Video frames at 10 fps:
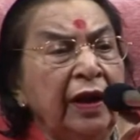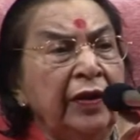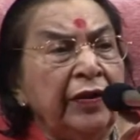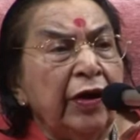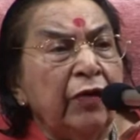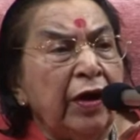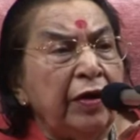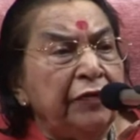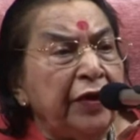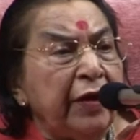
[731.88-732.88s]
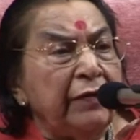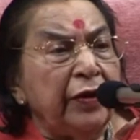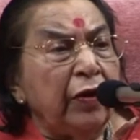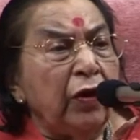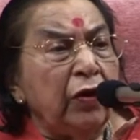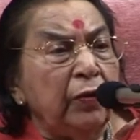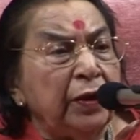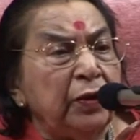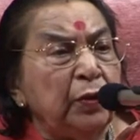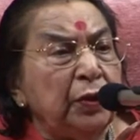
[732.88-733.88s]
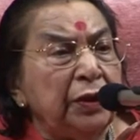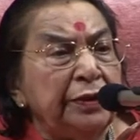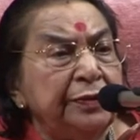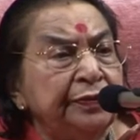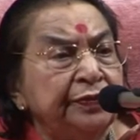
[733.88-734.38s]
Now I have traveled all over the world.